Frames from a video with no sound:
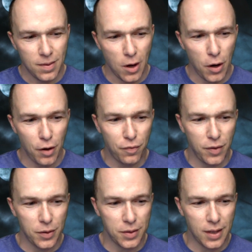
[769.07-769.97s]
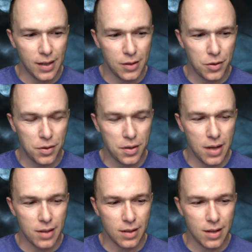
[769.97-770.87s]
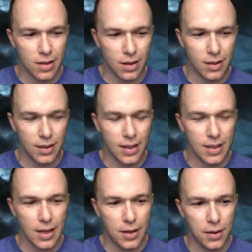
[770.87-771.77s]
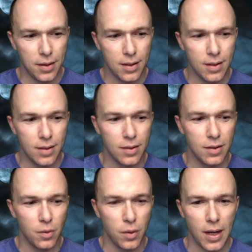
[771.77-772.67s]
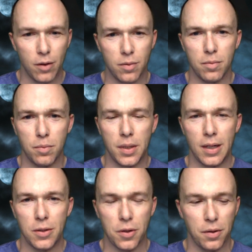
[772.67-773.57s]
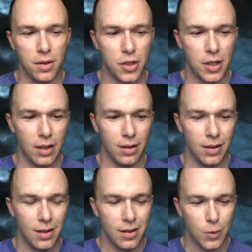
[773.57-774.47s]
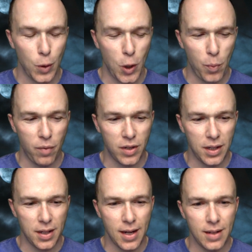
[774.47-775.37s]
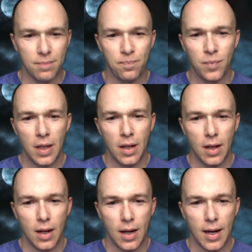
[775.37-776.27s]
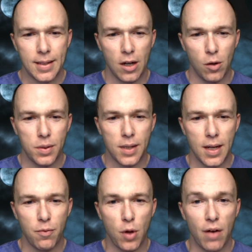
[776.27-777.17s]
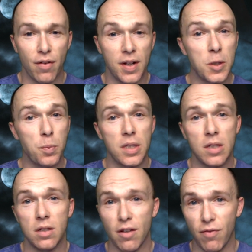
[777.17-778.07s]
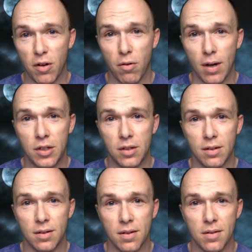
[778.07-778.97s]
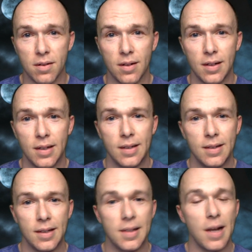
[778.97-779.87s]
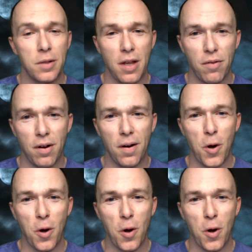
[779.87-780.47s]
heartfelt answer as honestly as I could without being discouraging, so I hope I've done that. As I always say, if you have any specific questions, because that was a very